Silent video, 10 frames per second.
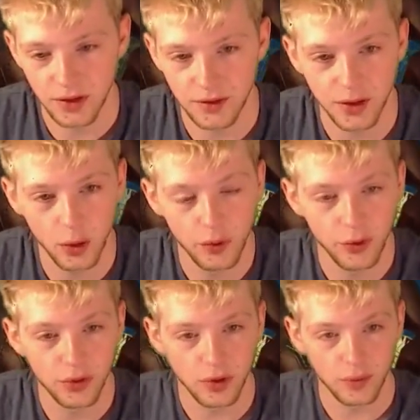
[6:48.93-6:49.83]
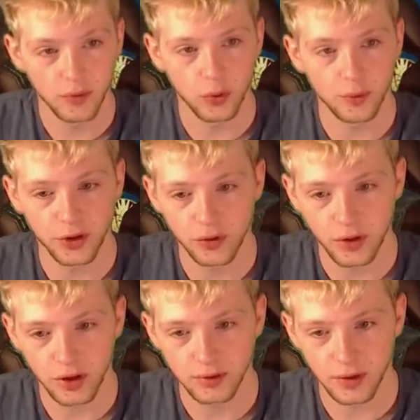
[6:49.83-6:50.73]
Zero reviews for him so
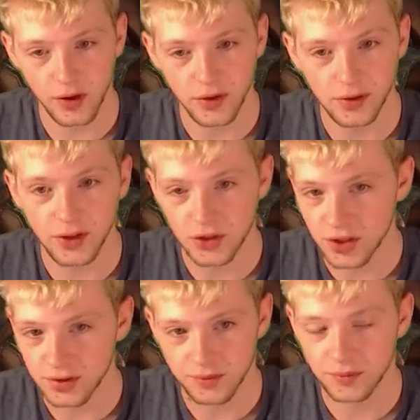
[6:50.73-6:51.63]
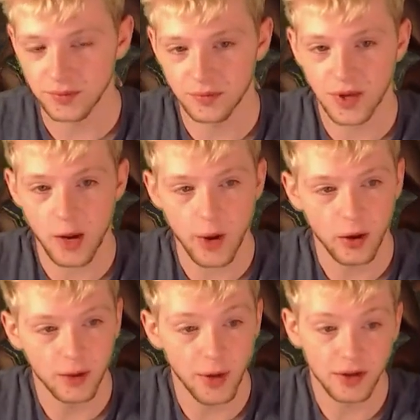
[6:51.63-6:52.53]
far. Obviously, he just came
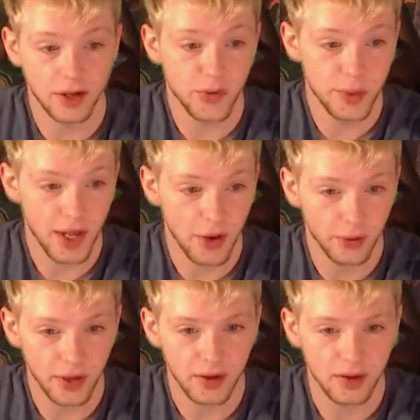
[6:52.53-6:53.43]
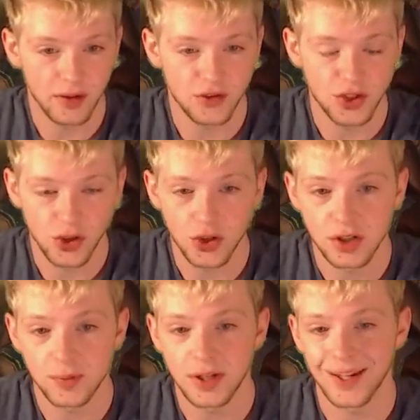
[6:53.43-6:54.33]
out. He might not even be out yet. He could
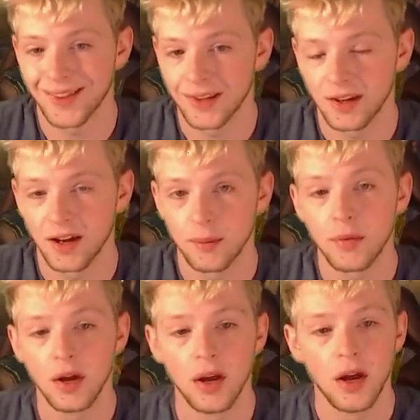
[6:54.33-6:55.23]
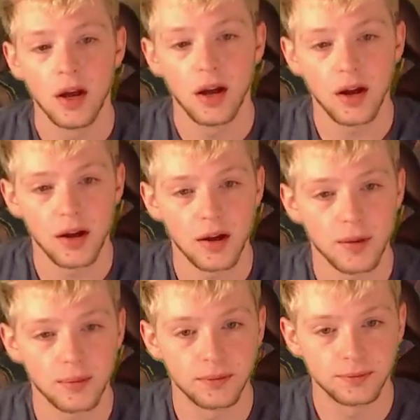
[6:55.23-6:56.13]
just be in the game.
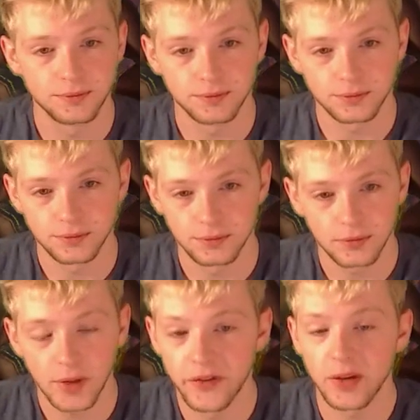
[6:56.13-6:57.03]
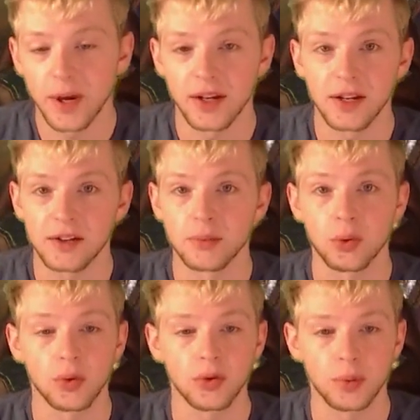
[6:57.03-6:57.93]
If anybody gets him
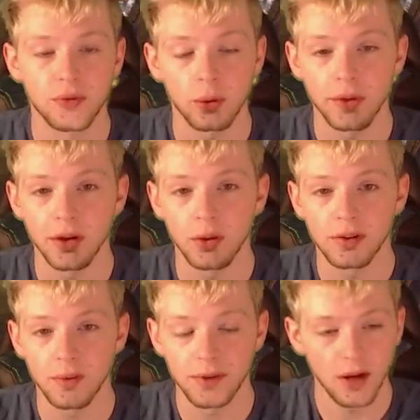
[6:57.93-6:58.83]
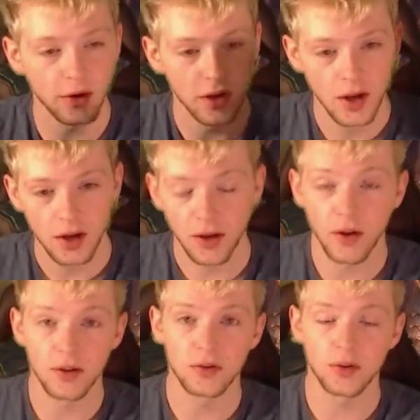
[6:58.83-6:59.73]
pulled before the news comes out,
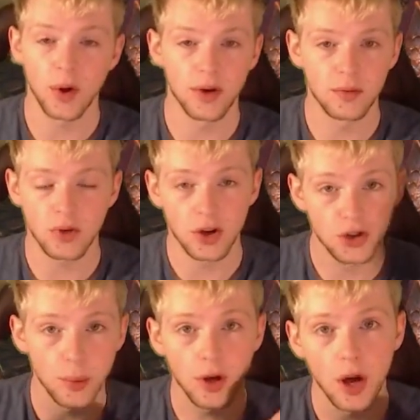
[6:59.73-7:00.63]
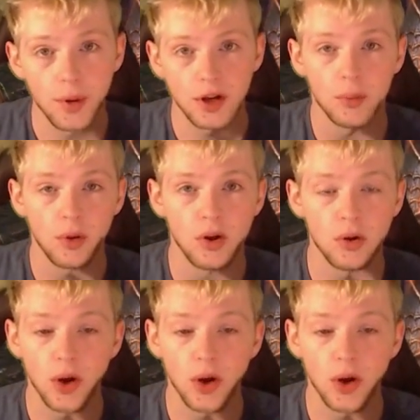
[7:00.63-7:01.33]
go ahead and drop a comment down below.